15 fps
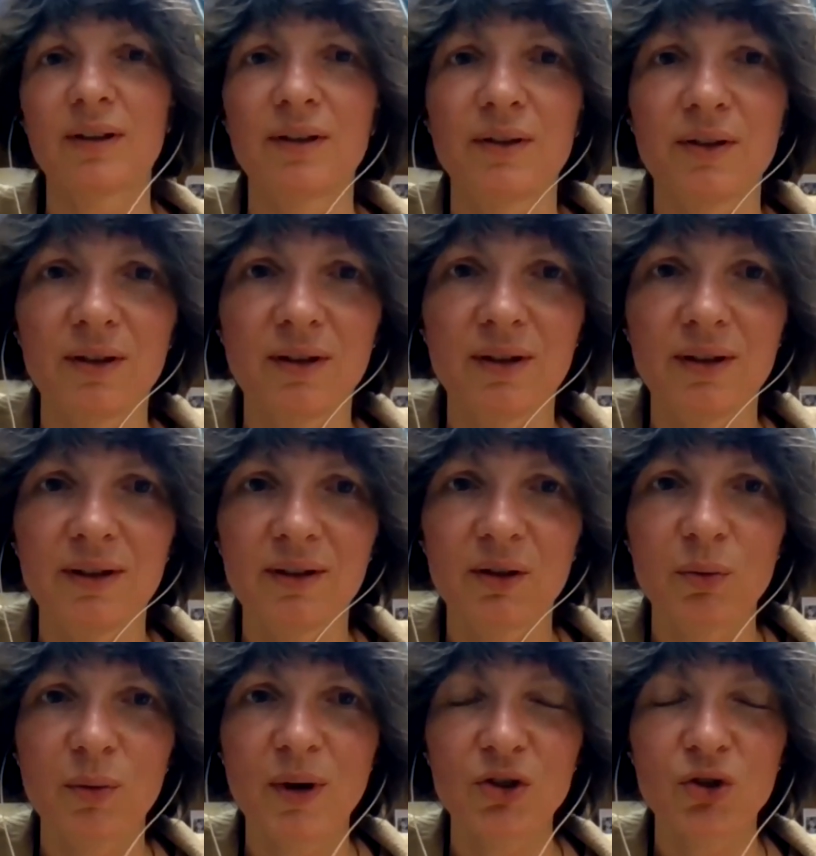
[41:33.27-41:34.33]
the
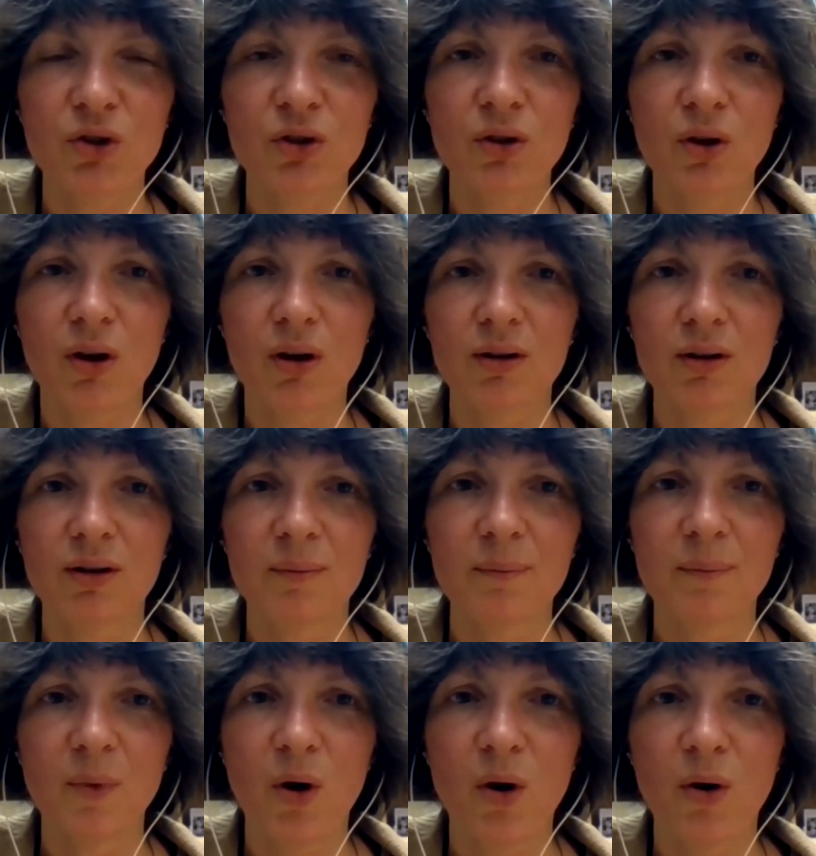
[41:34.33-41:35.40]
question
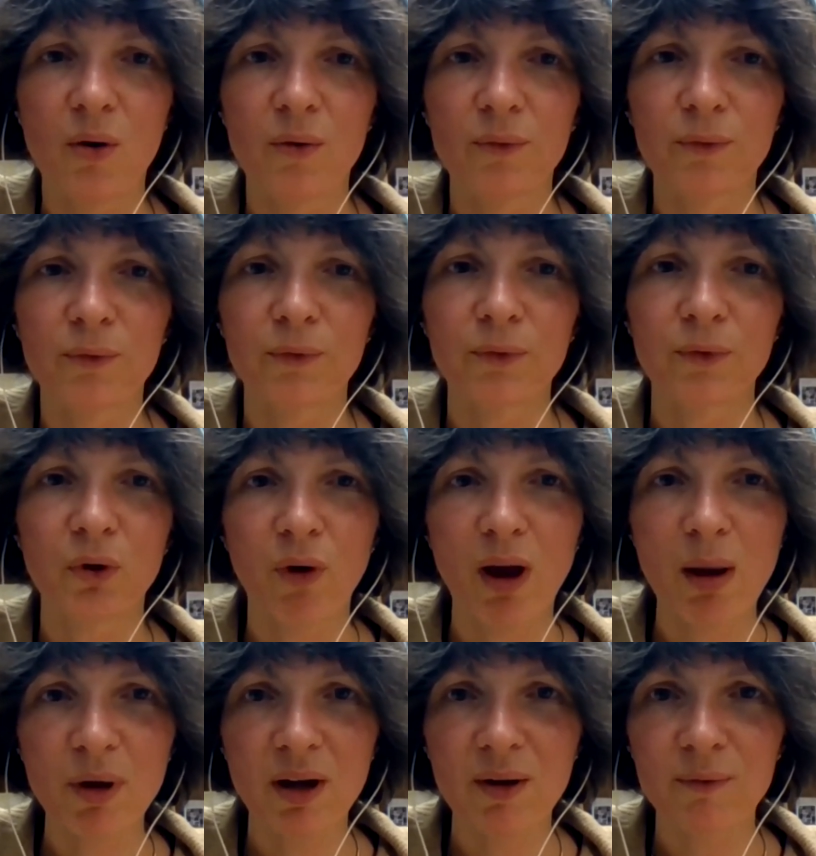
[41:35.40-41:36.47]
um, of
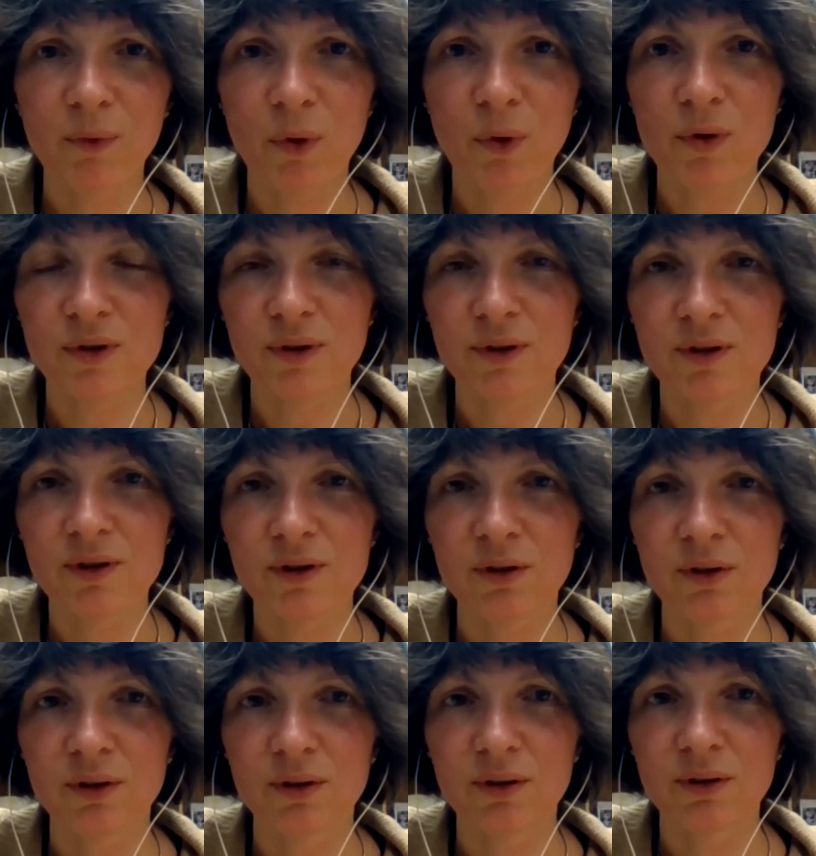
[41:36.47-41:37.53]
grammar versus
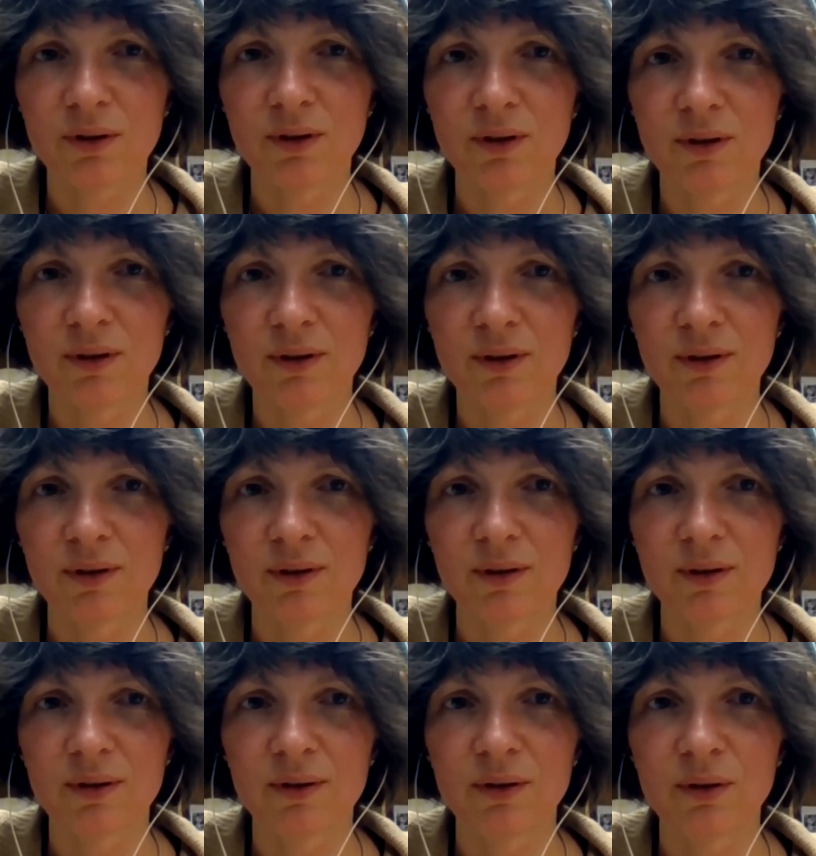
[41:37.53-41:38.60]
uh,
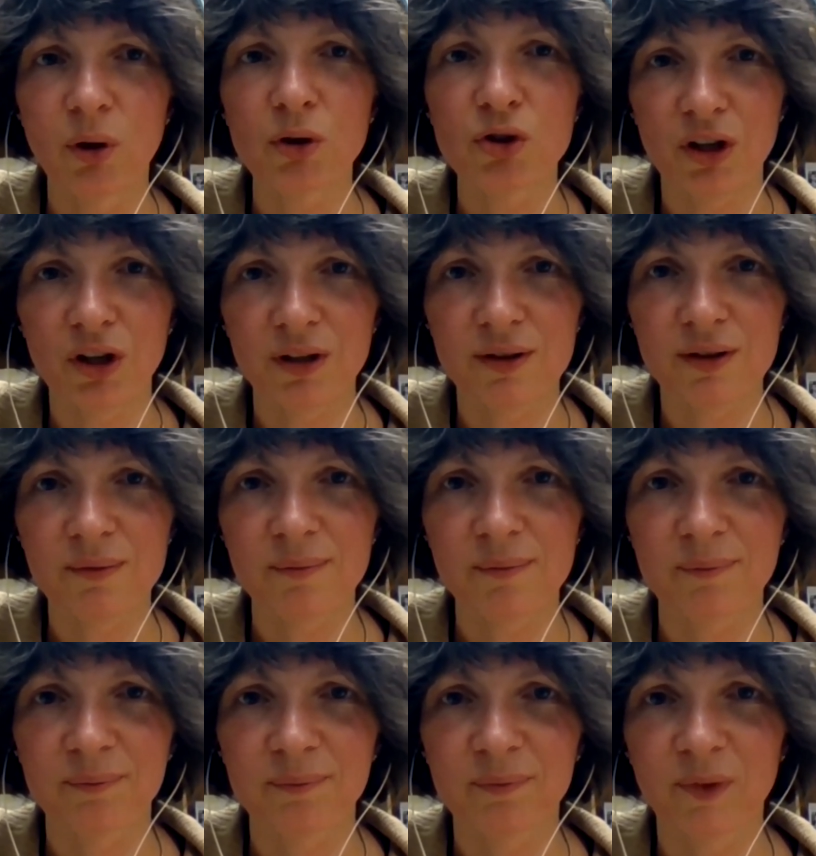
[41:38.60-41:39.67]
logics,
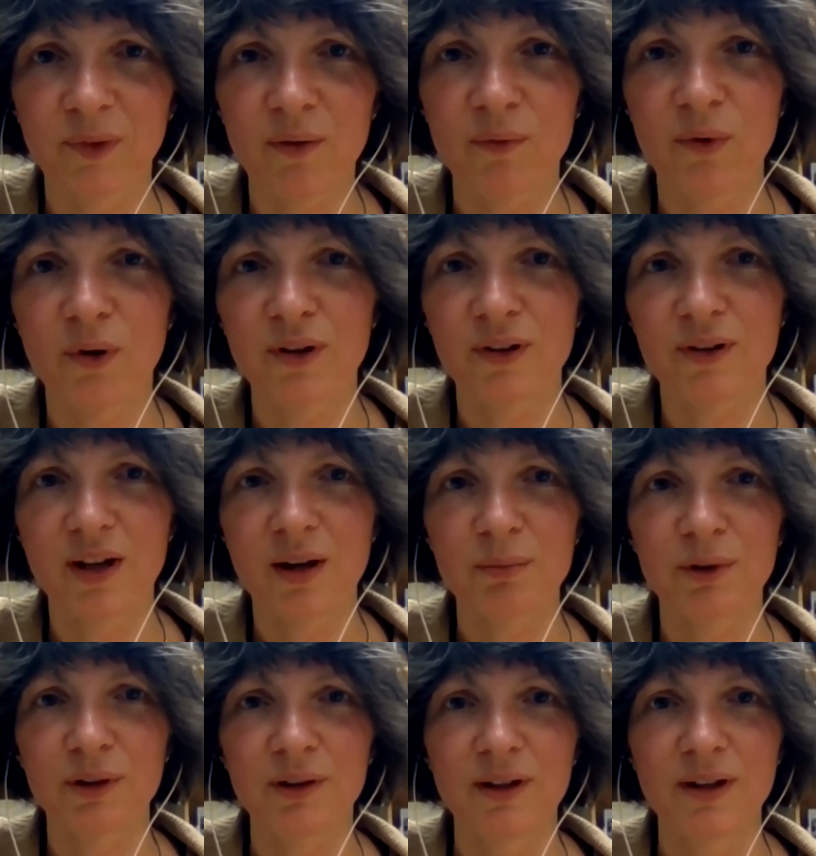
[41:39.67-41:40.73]
for
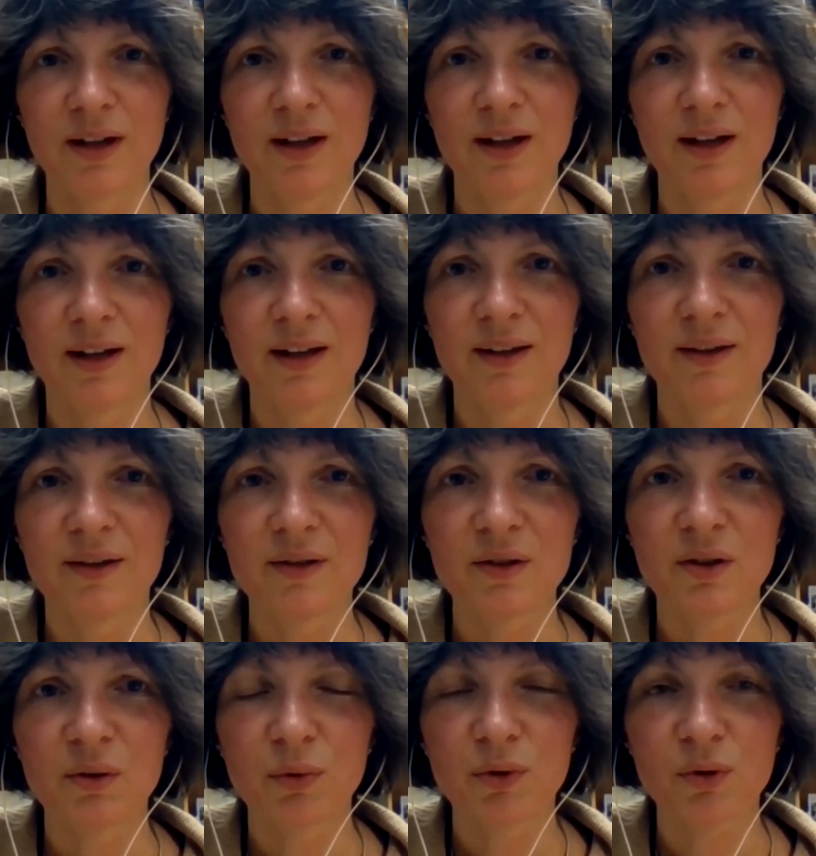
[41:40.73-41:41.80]
example.
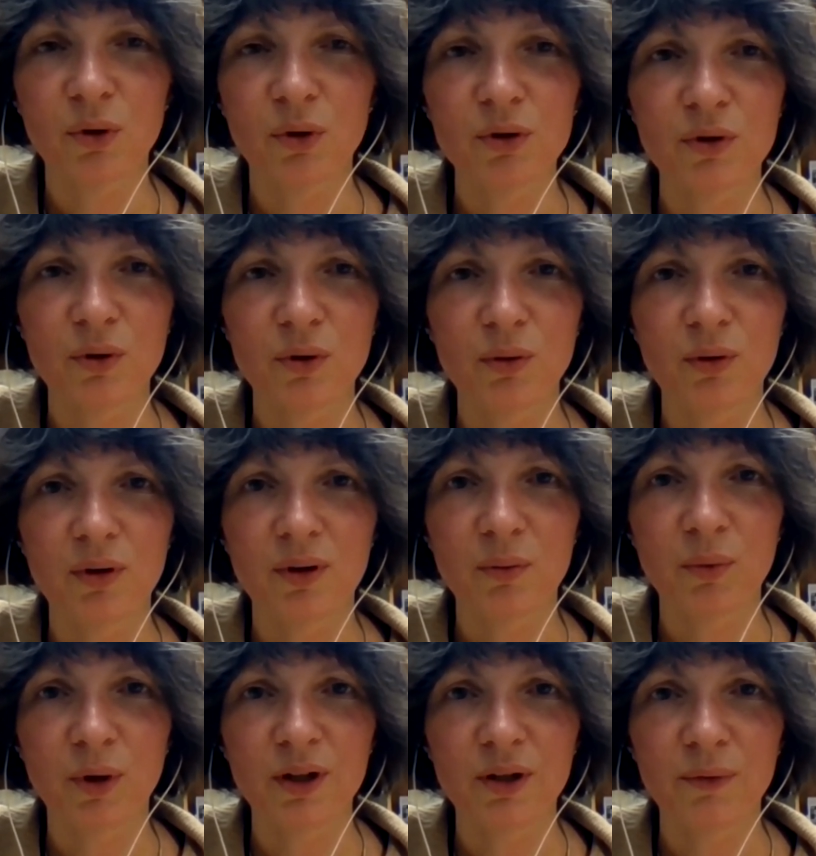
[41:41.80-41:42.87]
This was also uh,
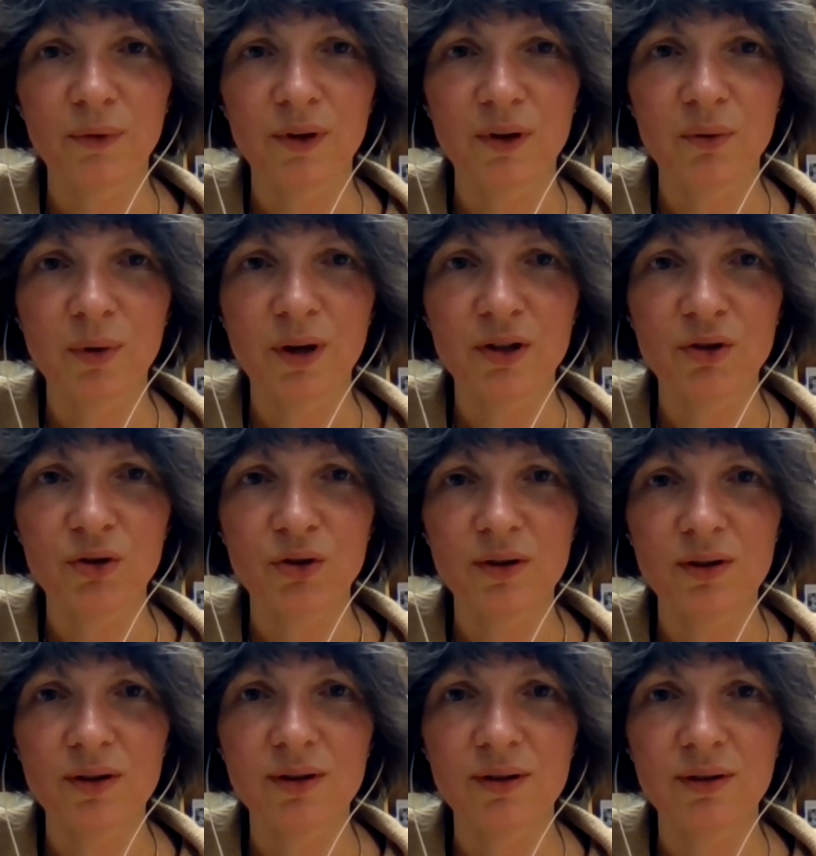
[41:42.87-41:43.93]
one of the
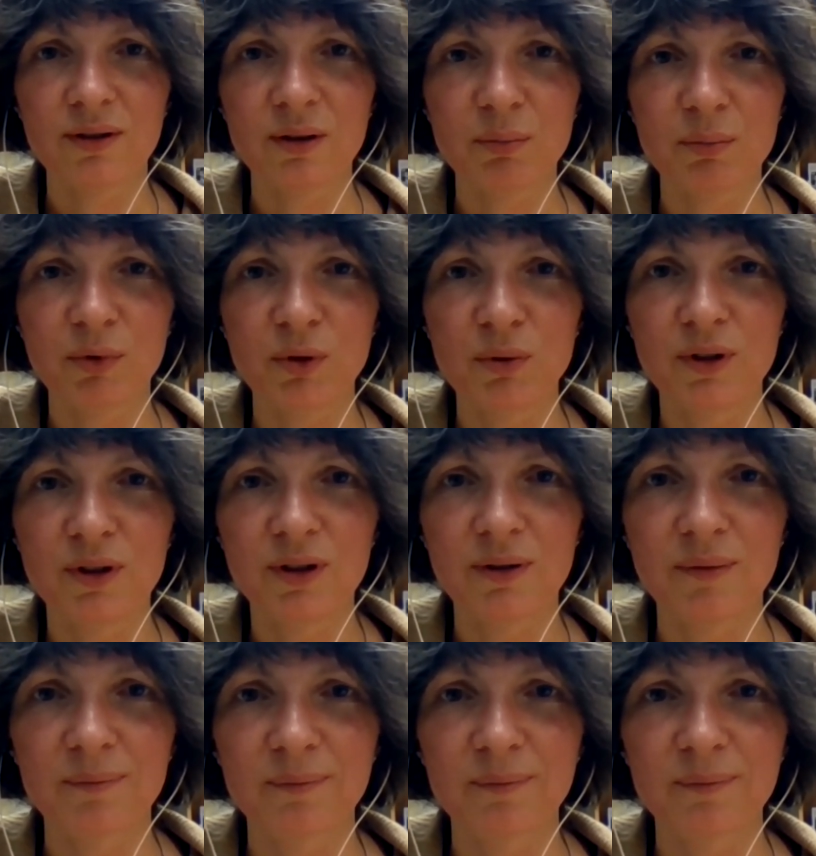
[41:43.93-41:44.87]
questions disputed.